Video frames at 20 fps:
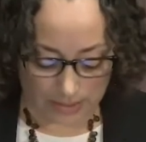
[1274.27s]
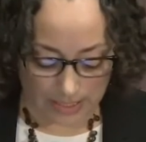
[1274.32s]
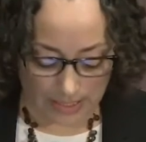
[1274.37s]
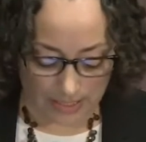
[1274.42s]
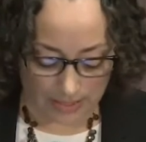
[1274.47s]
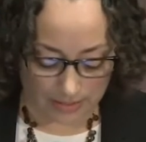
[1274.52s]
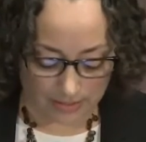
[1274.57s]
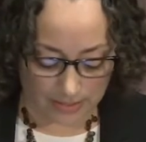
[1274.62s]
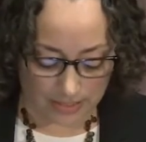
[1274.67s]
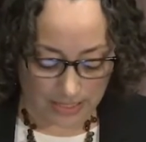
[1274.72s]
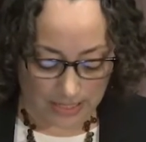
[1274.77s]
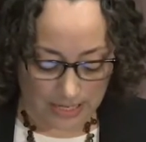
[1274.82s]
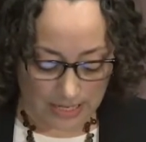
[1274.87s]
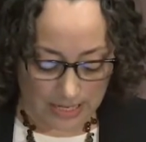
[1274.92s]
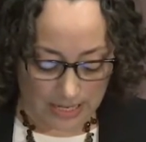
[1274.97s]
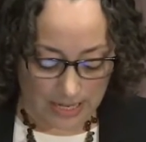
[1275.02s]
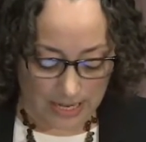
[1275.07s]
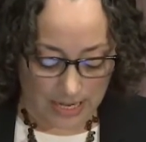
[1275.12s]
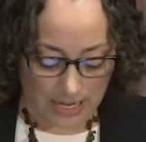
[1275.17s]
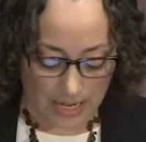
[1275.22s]
And
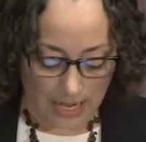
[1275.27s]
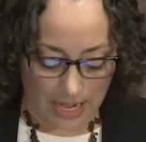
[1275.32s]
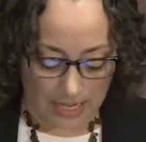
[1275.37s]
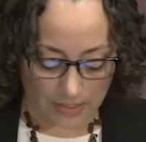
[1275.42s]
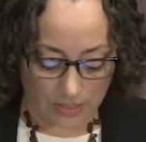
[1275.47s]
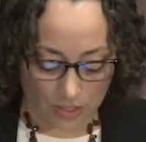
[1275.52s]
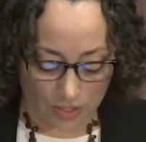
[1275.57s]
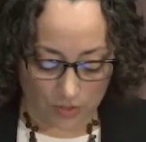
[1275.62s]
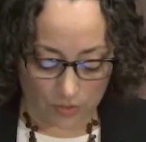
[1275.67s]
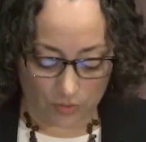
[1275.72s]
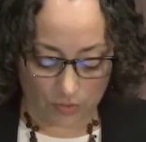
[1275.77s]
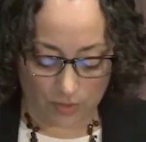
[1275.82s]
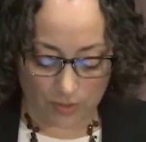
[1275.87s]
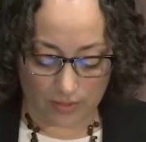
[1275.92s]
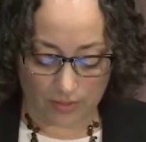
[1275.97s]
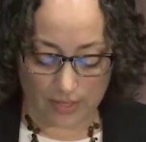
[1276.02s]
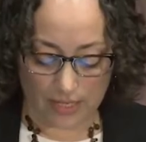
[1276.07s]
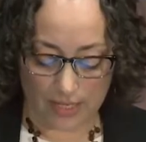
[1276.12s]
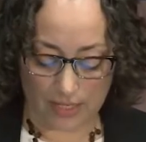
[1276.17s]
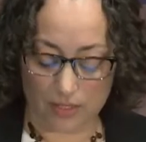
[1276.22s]
I know
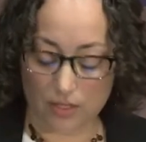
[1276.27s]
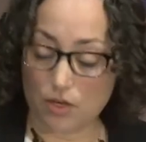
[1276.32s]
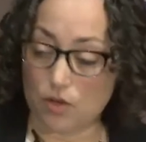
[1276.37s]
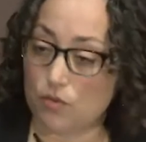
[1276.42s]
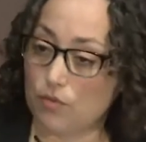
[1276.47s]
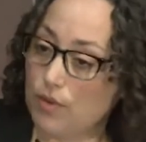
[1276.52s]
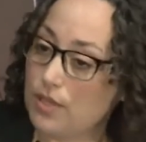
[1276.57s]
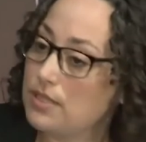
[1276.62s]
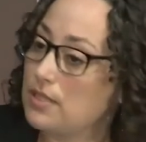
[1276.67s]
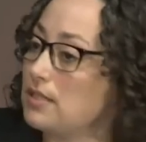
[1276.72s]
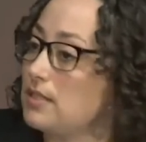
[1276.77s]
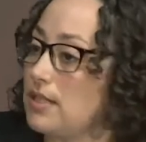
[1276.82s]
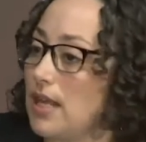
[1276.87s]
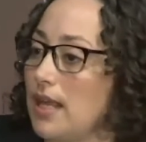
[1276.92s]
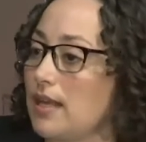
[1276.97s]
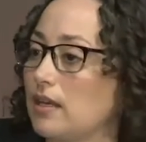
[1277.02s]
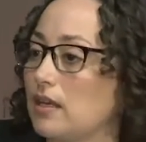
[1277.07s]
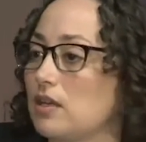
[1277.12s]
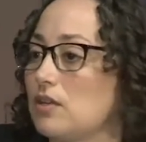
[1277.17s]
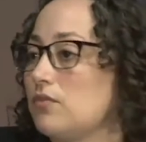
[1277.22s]
that recent
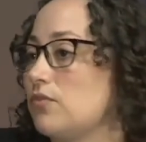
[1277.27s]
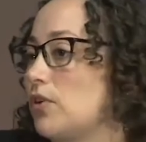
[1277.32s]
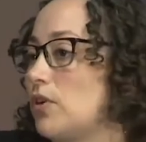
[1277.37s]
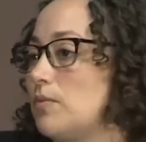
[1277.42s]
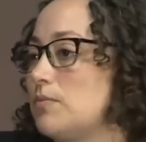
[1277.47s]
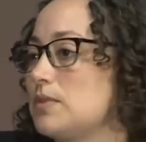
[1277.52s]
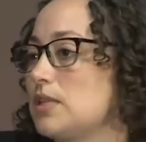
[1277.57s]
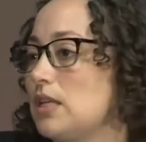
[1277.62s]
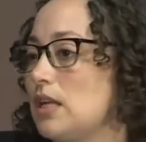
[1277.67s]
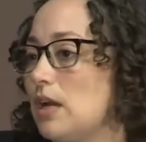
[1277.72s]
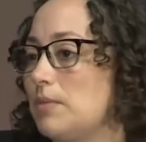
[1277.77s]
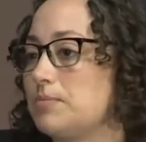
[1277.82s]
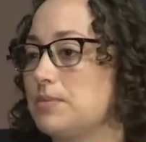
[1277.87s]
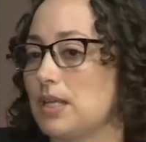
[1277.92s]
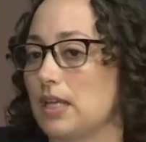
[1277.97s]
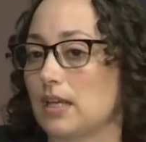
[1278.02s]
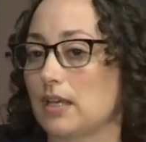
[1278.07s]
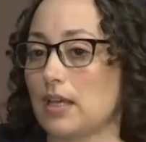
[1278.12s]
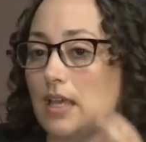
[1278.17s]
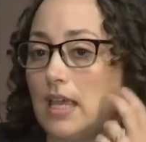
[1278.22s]
data confirms an
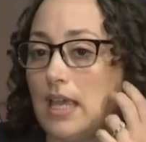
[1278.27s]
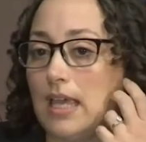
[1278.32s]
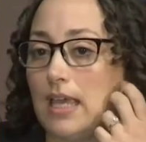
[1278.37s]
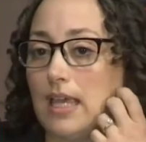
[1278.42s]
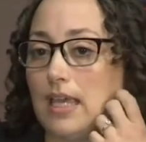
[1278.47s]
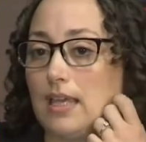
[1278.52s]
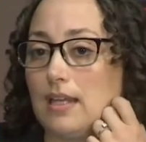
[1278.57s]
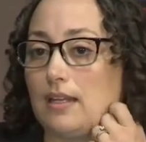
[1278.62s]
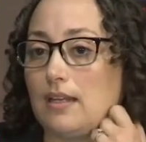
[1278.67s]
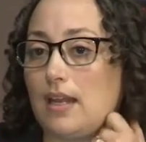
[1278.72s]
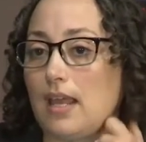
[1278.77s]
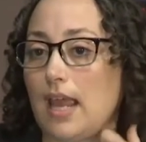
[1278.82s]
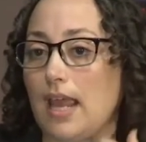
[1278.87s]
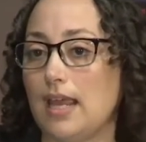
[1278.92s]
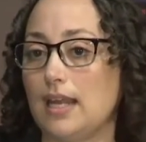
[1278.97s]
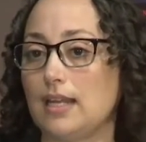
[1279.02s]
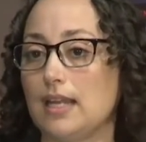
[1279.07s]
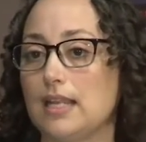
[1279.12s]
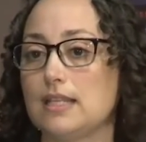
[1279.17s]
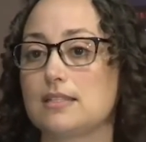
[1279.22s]
uptick in
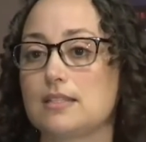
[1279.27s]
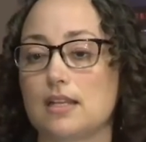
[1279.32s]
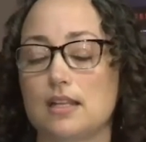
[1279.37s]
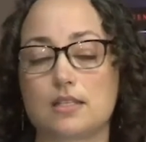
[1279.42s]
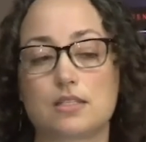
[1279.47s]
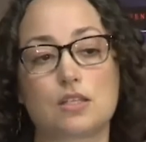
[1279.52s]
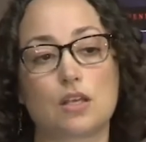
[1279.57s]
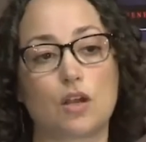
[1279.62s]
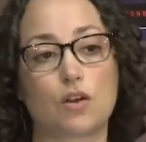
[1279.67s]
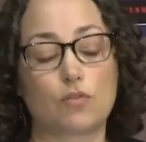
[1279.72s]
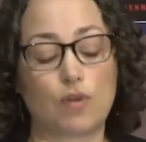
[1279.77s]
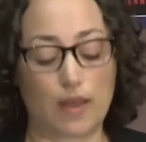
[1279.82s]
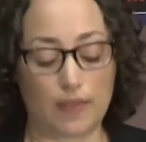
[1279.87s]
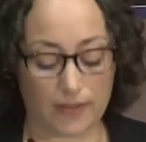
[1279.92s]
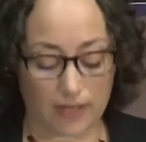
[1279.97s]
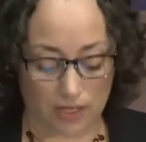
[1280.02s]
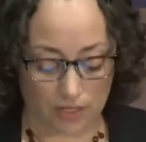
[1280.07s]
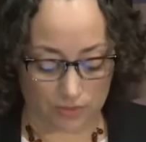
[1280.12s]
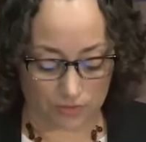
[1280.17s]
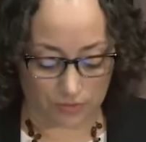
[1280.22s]
hate incidents around the
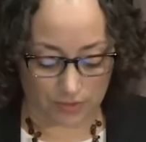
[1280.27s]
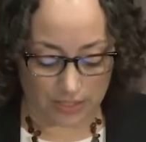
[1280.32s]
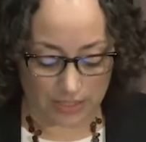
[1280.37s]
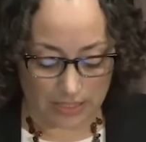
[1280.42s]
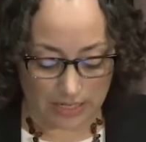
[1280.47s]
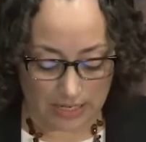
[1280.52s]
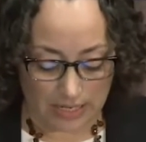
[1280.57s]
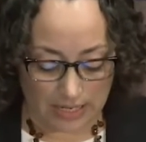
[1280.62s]
country,